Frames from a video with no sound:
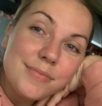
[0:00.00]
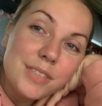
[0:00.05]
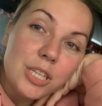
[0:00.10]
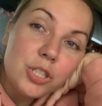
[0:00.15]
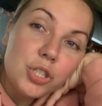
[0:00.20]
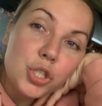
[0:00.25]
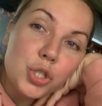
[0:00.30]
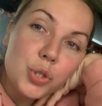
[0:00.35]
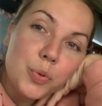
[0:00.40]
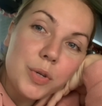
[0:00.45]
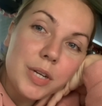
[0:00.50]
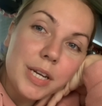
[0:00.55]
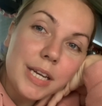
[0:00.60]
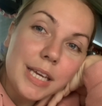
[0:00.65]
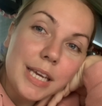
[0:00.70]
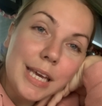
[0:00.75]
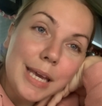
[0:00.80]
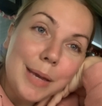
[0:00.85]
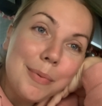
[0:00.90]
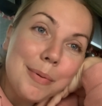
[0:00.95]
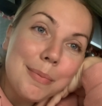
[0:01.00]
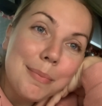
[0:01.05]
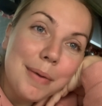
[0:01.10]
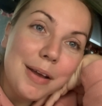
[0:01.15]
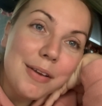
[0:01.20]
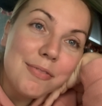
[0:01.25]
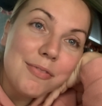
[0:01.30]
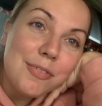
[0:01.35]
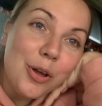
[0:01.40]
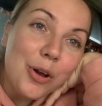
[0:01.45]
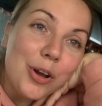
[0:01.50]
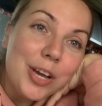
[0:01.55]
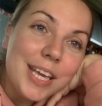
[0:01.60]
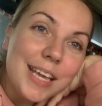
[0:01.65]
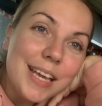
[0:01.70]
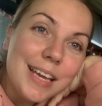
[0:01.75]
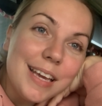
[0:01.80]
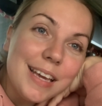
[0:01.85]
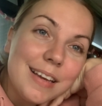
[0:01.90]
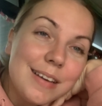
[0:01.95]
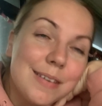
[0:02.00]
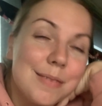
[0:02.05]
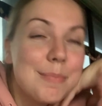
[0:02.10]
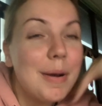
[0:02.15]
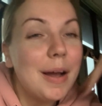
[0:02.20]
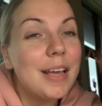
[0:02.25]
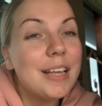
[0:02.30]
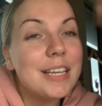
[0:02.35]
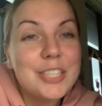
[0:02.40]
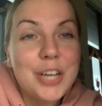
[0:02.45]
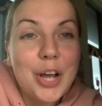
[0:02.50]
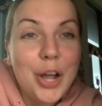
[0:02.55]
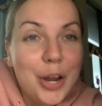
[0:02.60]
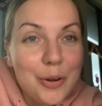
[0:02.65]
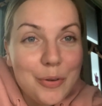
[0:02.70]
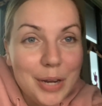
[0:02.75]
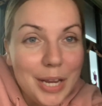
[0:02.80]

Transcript: just wanted to keep my vlogging, my diary